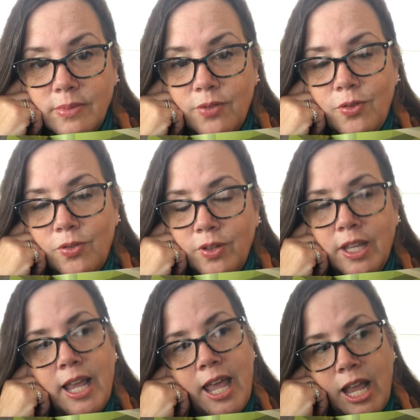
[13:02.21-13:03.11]
If you're
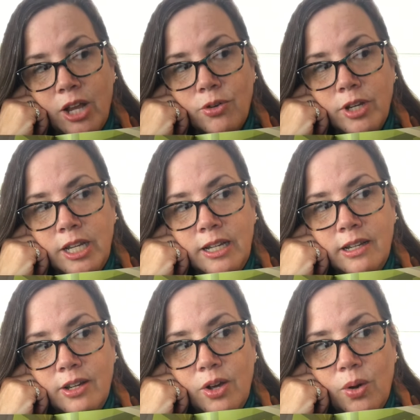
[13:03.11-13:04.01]
feeling angry
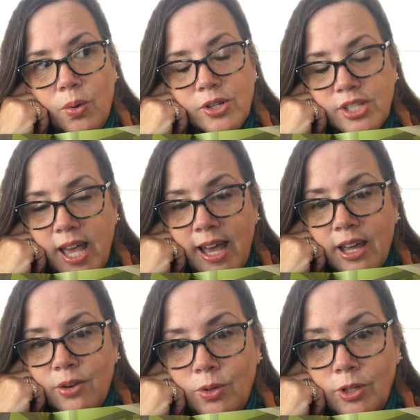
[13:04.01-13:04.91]
or
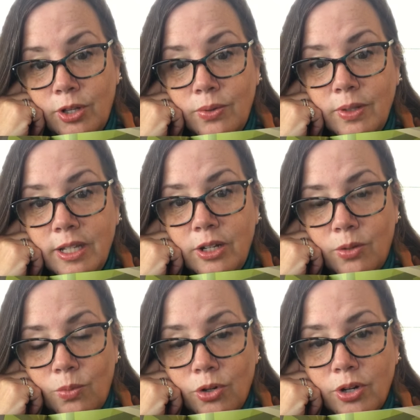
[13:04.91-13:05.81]
sad lonely
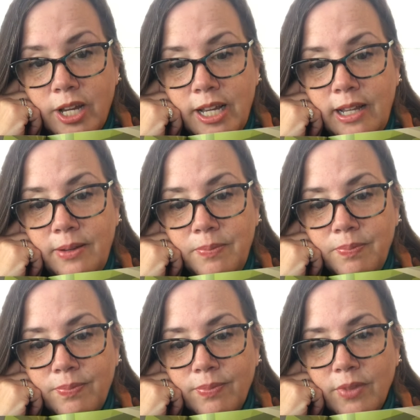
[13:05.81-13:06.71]
or worried,
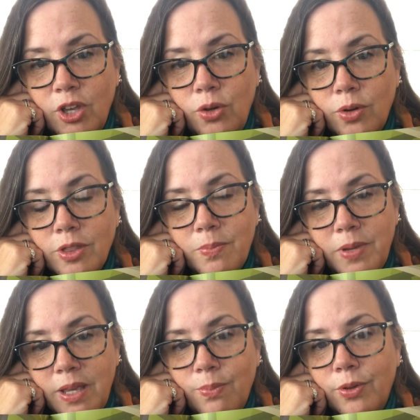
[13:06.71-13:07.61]
who are the
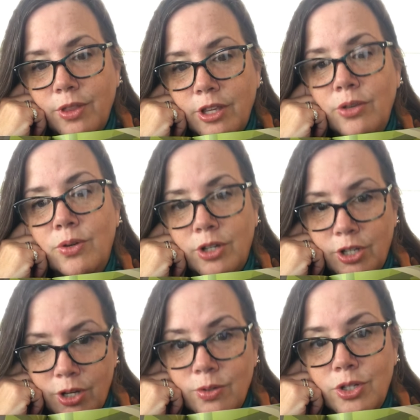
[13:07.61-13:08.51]
people that you could
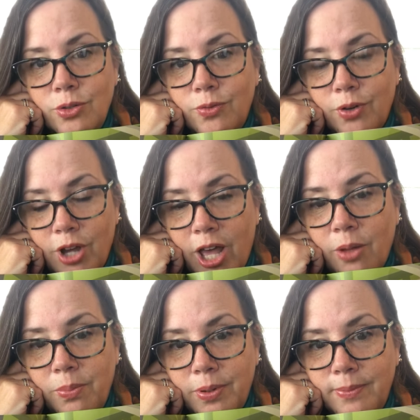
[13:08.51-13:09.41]
go to for
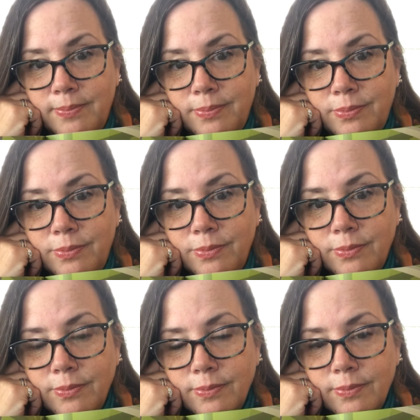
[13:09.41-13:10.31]
help?
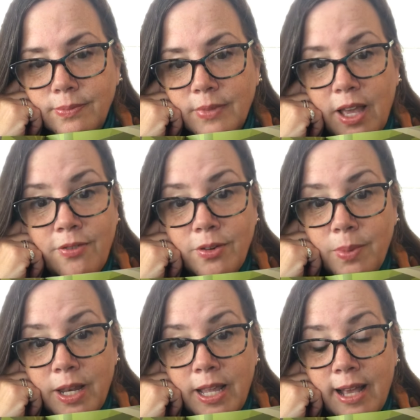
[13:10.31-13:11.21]

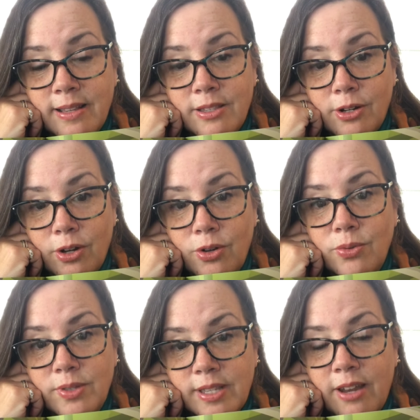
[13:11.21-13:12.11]
Everybody has their
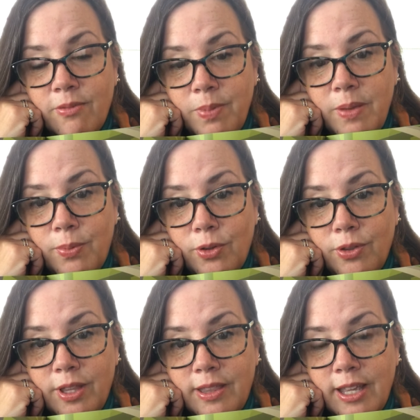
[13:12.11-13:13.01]
own set of people
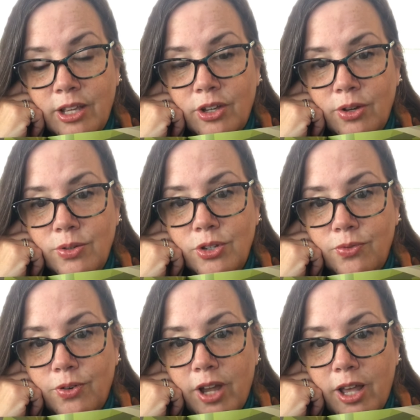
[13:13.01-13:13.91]
that they could go to
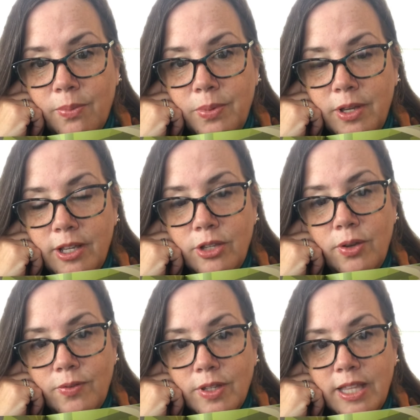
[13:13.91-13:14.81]
for help. You
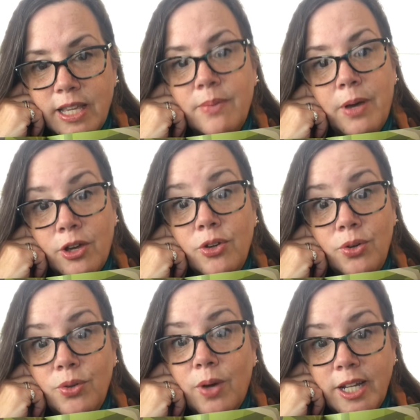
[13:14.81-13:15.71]
have to think about,
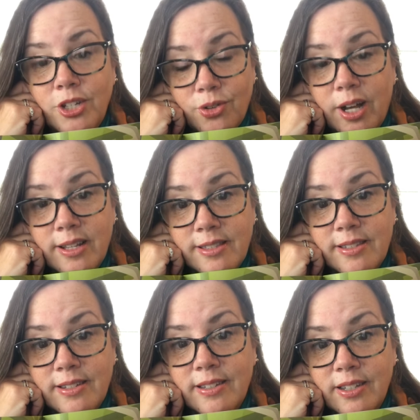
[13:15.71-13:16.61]
who do I
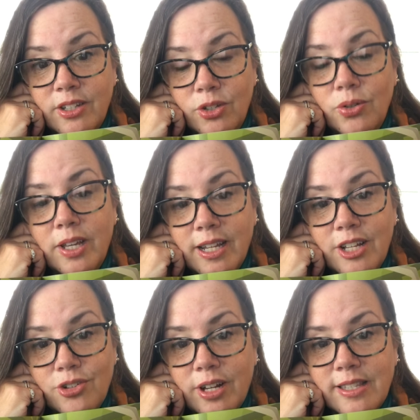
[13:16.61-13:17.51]
trust? Who can I
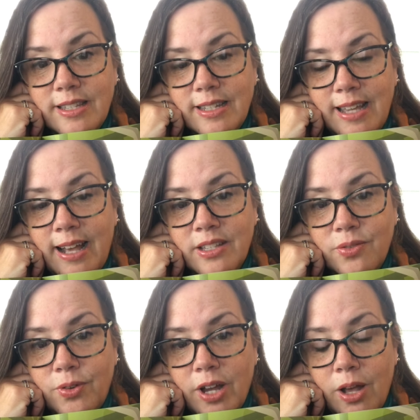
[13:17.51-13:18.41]
trust to ask
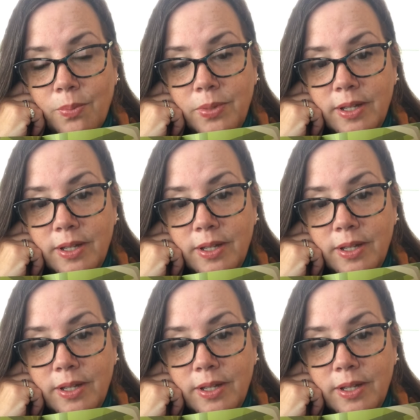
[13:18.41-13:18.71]
for help?